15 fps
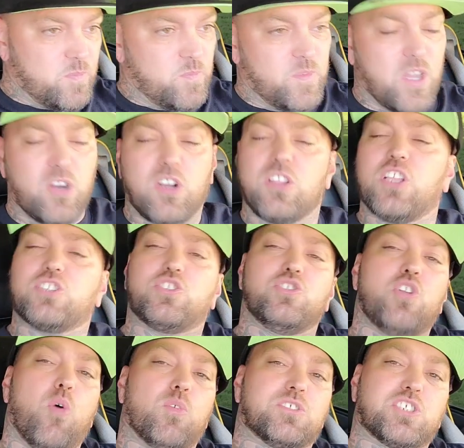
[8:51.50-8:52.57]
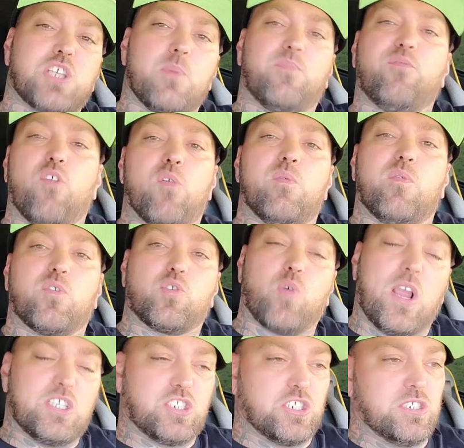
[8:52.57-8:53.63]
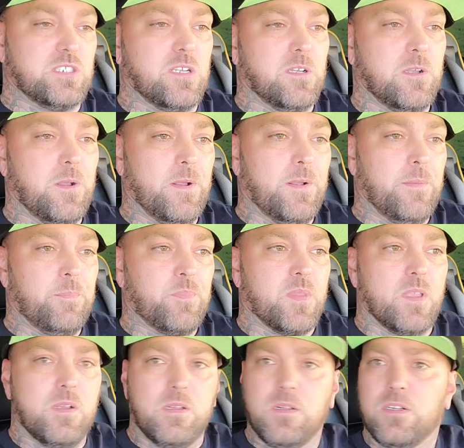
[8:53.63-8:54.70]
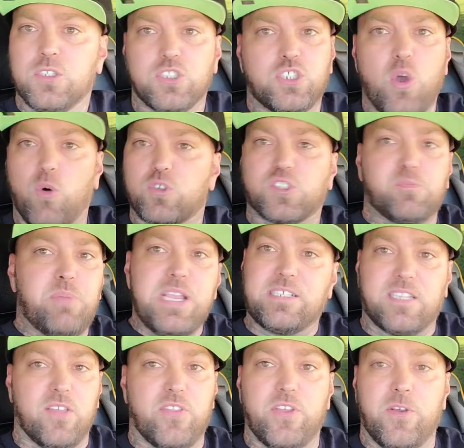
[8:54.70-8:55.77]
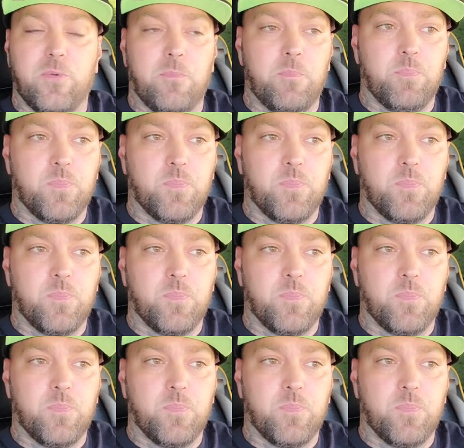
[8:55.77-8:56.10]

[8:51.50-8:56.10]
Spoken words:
they're going to let you know in some form of aggression, don't speak to them.